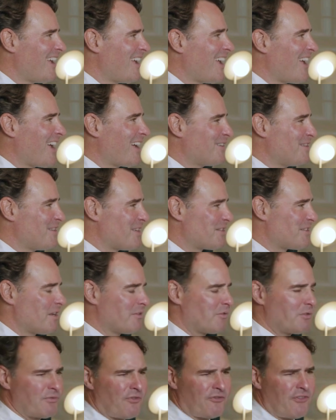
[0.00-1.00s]
and
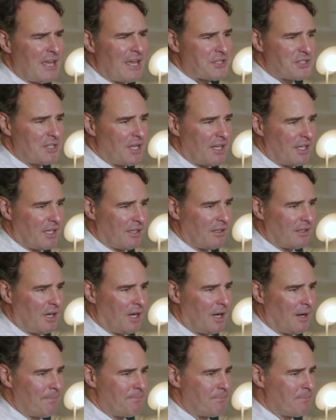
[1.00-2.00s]
it fascinating
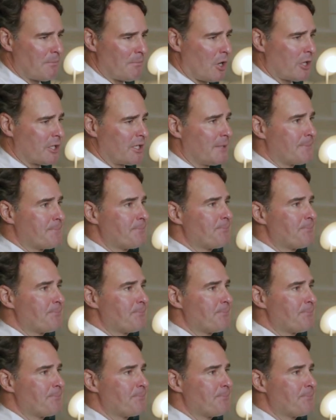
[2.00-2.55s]
market.